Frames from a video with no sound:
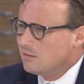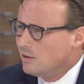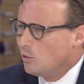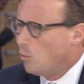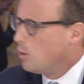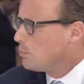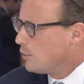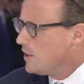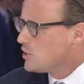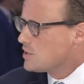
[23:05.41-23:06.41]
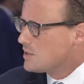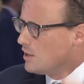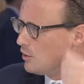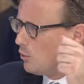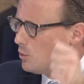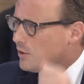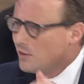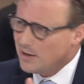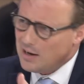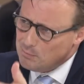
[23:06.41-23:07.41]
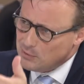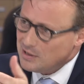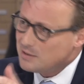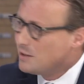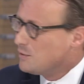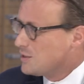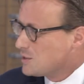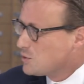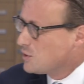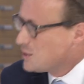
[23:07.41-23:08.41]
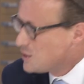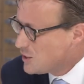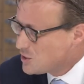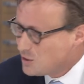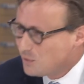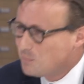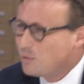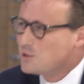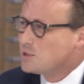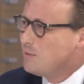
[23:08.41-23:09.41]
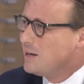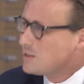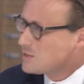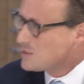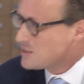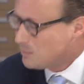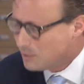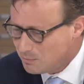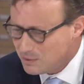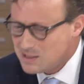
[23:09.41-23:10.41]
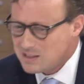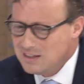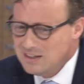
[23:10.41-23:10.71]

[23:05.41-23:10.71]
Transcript: you know one per agency, and holding that up and, and giving that to the attention of the policymakers and say, well, please